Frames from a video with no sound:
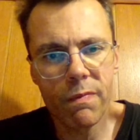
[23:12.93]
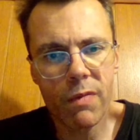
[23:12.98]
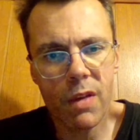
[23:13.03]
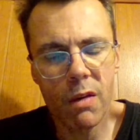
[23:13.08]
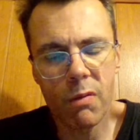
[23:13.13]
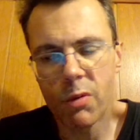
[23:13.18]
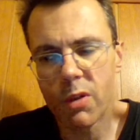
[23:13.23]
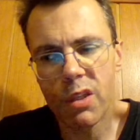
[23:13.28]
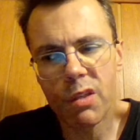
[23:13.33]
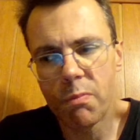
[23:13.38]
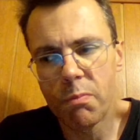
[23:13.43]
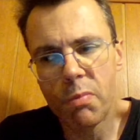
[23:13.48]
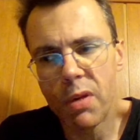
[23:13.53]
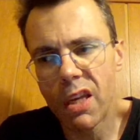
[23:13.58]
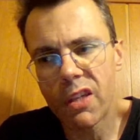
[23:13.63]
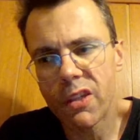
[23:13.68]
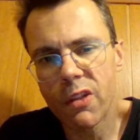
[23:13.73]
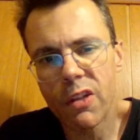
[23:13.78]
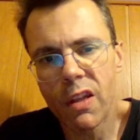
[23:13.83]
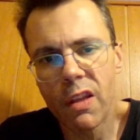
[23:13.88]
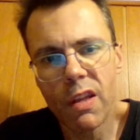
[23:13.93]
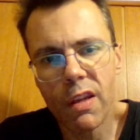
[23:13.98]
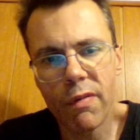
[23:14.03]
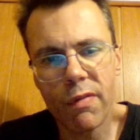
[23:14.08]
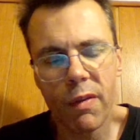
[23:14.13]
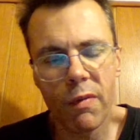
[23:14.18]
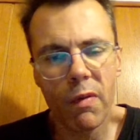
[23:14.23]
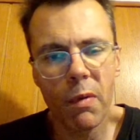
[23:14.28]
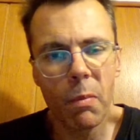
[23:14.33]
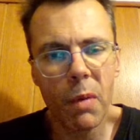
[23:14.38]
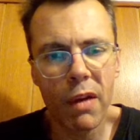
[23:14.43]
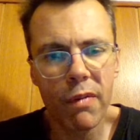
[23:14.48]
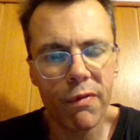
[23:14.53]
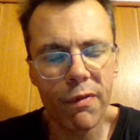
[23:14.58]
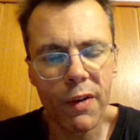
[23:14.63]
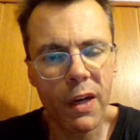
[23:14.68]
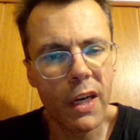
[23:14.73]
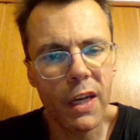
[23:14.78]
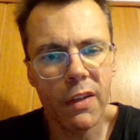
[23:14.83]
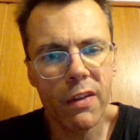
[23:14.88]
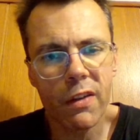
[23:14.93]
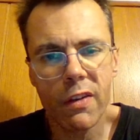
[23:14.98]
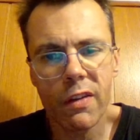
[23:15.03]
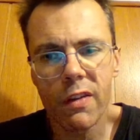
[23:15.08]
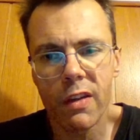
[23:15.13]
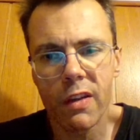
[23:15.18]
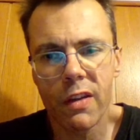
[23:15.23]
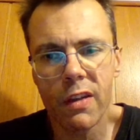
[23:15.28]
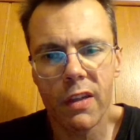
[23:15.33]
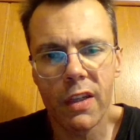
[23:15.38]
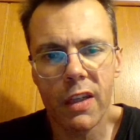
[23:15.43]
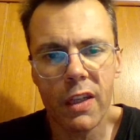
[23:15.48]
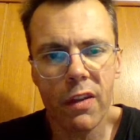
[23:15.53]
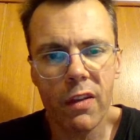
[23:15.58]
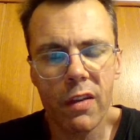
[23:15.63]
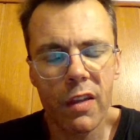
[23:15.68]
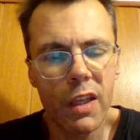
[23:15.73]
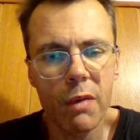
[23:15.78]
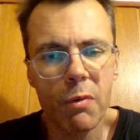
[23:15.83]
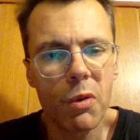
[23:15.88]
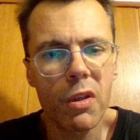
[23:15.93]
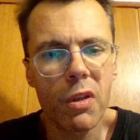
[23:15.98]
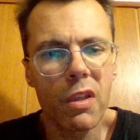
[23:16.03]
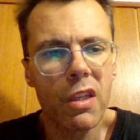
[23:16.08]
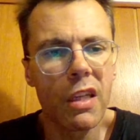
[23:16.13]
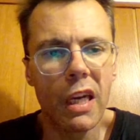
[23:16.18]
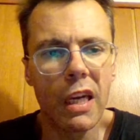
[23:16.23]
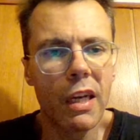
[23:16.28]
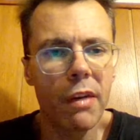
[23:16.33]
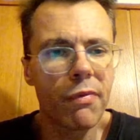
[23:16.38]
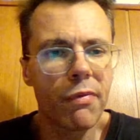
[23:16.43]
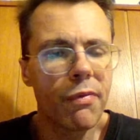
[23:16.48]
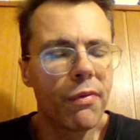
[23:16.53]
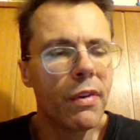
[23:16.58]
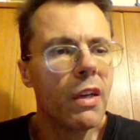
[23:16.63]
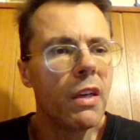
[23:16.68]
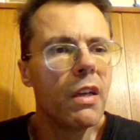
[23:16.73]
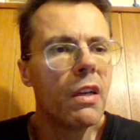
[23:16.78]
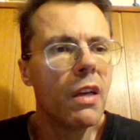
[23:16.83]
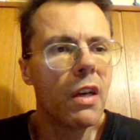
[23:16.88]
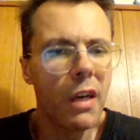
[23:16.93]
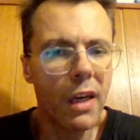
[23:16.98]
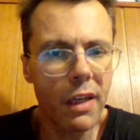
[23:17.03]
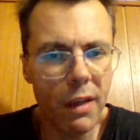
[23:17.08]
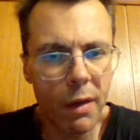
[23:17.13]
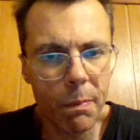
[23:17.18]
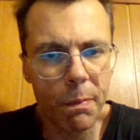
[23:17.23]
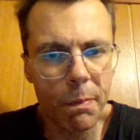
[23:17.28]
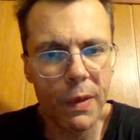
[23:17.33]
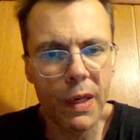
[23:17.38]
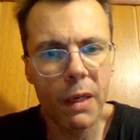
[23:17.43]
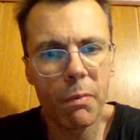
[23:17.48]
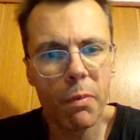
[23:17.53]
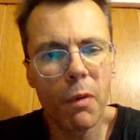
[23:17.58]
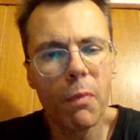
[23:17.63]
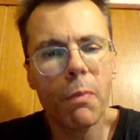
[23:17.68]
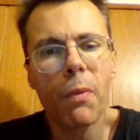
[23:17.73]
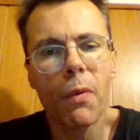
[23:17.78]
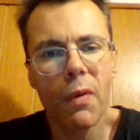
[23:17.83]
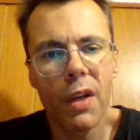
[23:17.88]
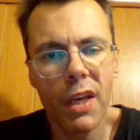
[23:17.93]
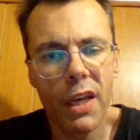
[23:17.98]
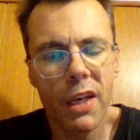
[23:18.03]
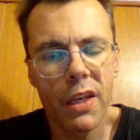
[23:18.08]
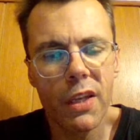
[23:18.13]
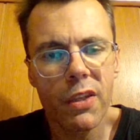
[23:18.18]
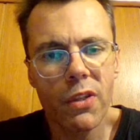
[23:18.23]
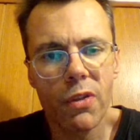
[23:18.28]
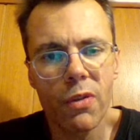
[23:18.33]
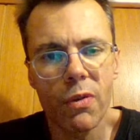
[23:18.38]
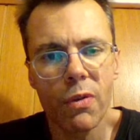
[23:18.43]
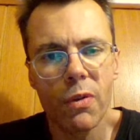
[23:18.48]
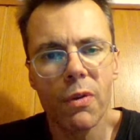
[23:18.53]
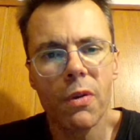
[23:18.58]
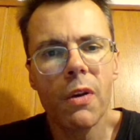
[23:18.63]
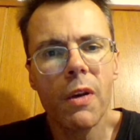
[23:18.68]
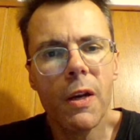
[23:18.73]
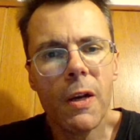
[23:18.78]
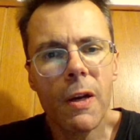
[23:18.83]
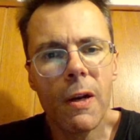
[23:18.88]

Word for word: It was a beast and different from my father that he would have other people, police, to